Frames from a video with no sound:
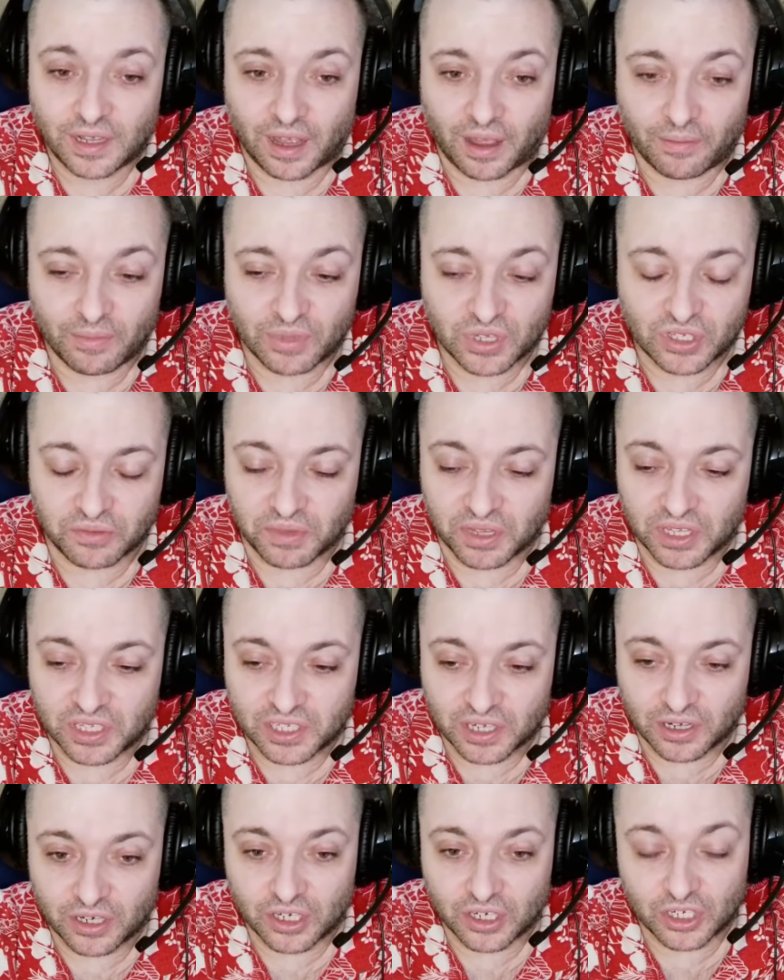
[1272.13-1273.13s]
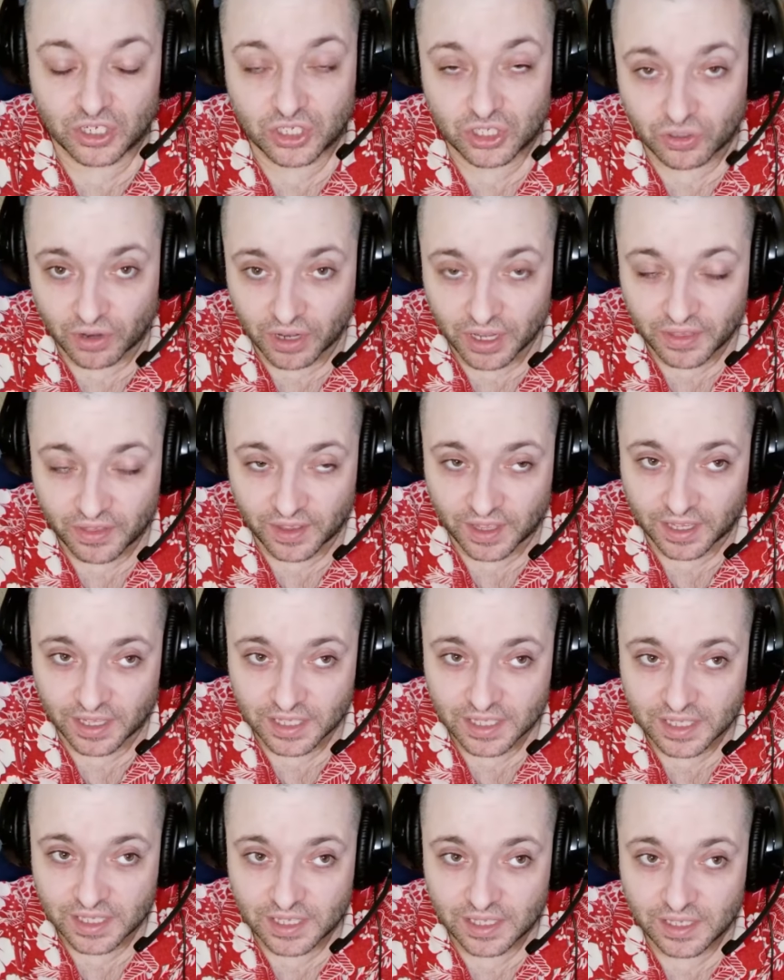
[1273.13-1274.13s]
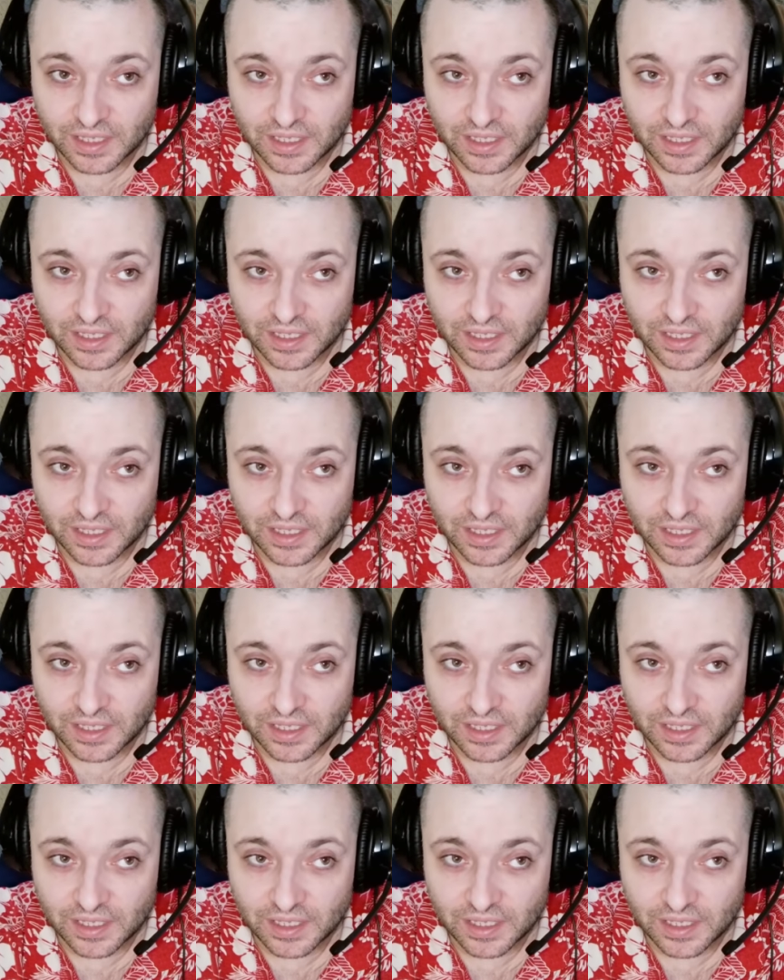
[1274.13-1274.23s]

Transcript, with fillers: I'm assuming starting to destroy things